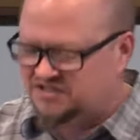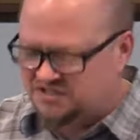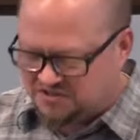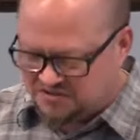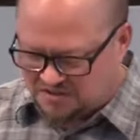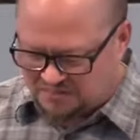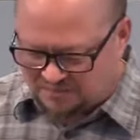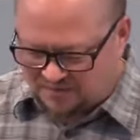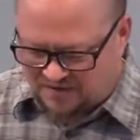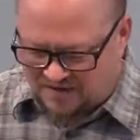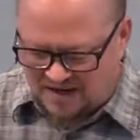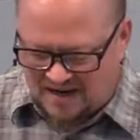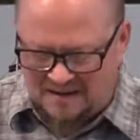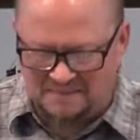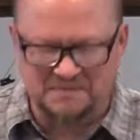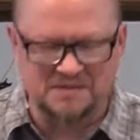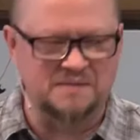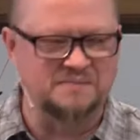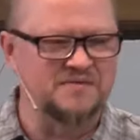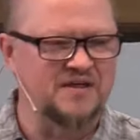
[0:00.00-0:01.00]
to the
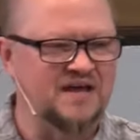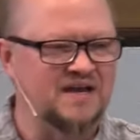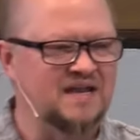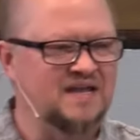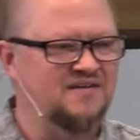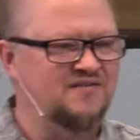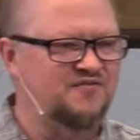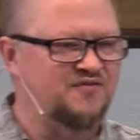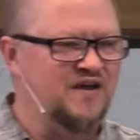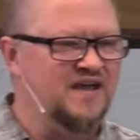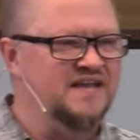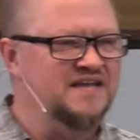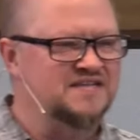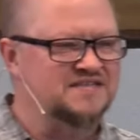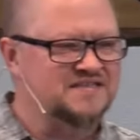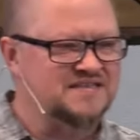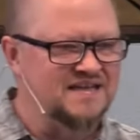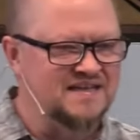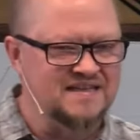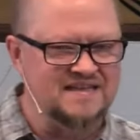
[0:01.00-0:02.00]
problem that he
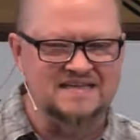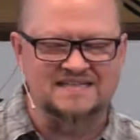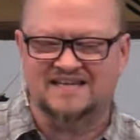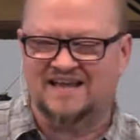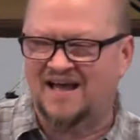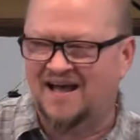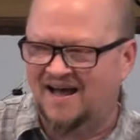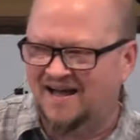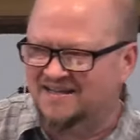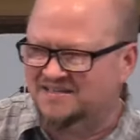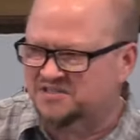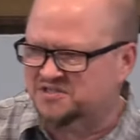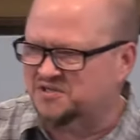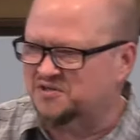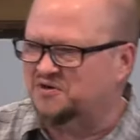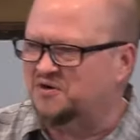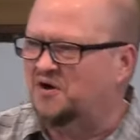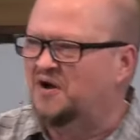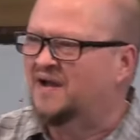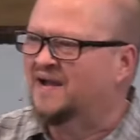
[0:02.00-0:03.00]
faced in this
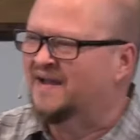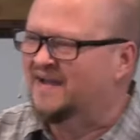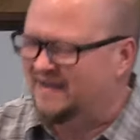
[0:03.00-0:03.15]
hostile